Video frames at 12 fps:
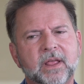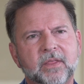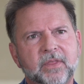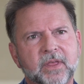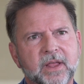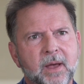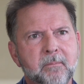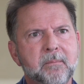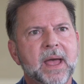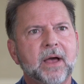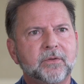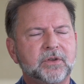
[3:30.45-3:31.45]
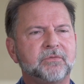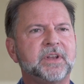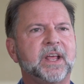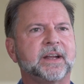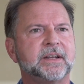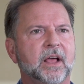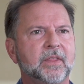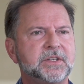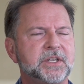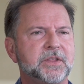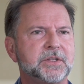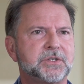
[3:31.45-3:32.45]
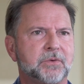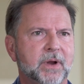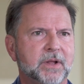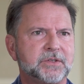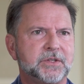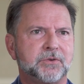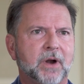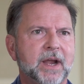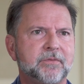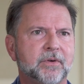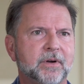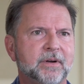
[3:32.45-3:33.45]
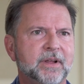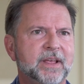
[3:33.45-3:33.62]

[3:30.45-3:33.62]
the amount of technology that surrounds the driver